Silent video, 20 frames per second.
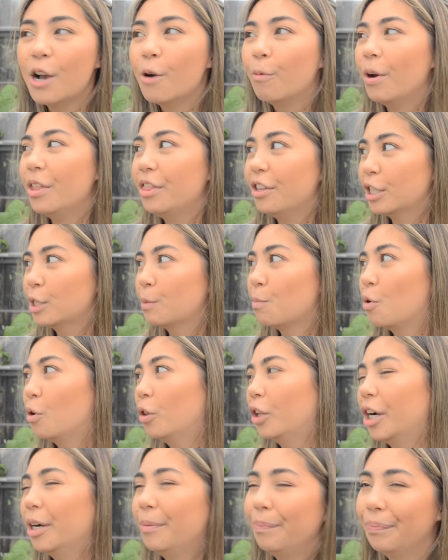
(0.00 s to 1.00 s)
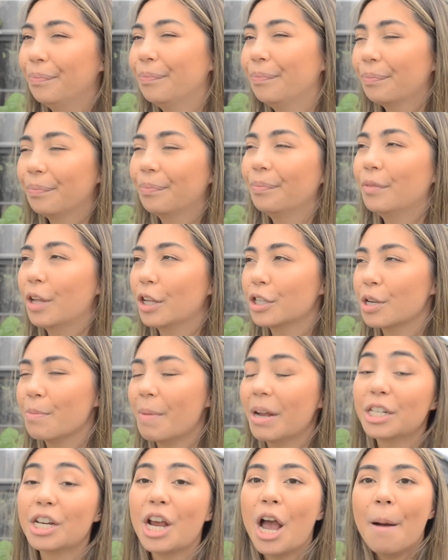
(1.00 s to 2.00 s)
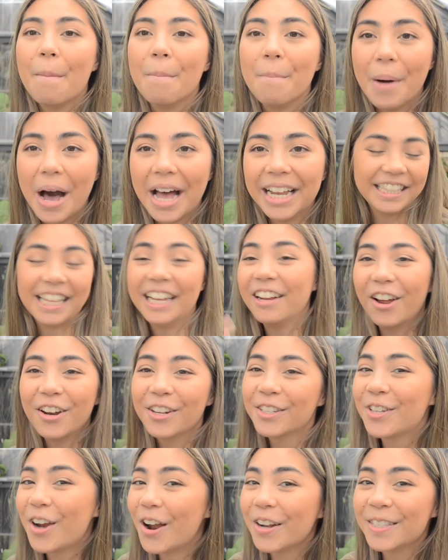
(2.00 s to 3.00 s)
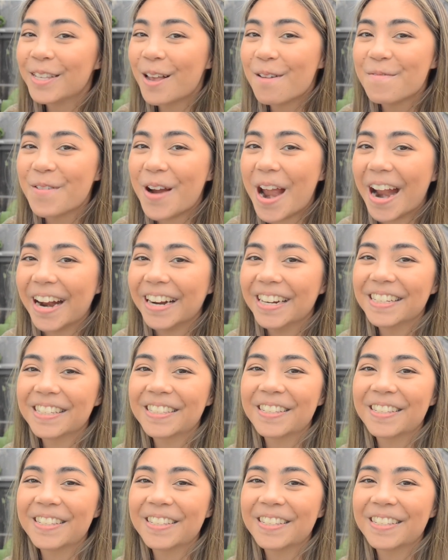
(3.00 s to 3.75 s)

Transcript: When they're smaller, not so much, but they got to start somewhere.